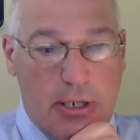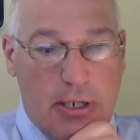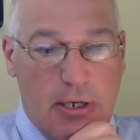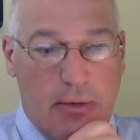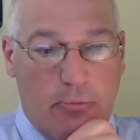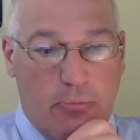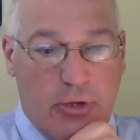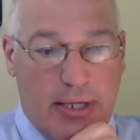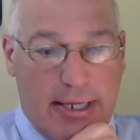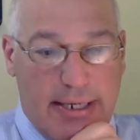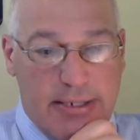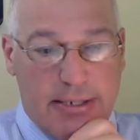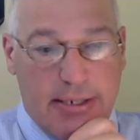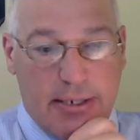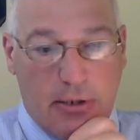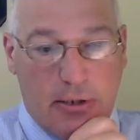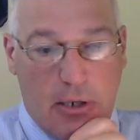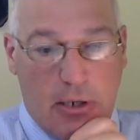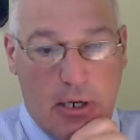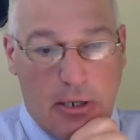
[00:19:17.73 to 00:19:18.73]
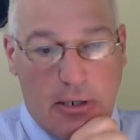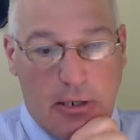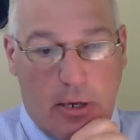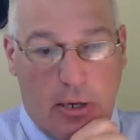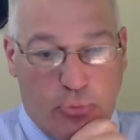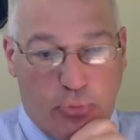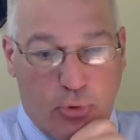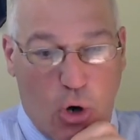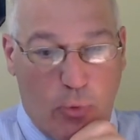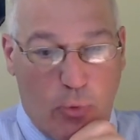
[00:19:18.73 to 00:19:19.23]
placing
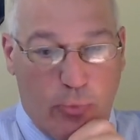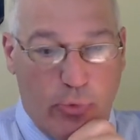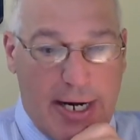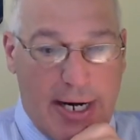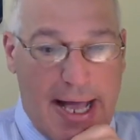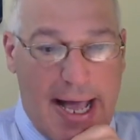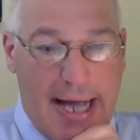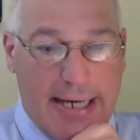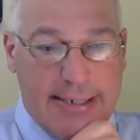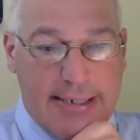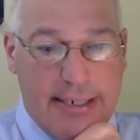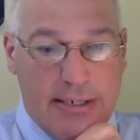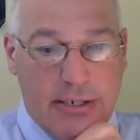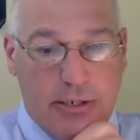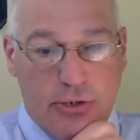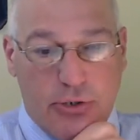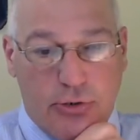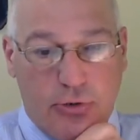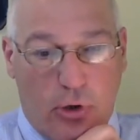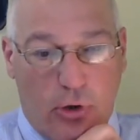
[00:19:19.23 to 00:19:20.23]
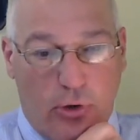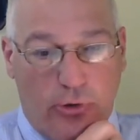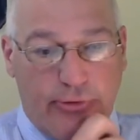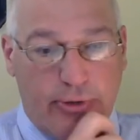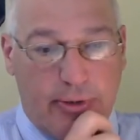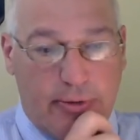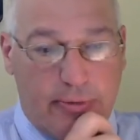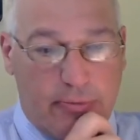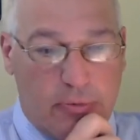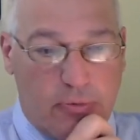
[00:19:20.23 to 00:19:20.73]
appropriate access controls
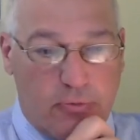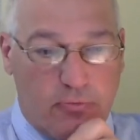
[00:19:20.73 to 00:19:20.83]
in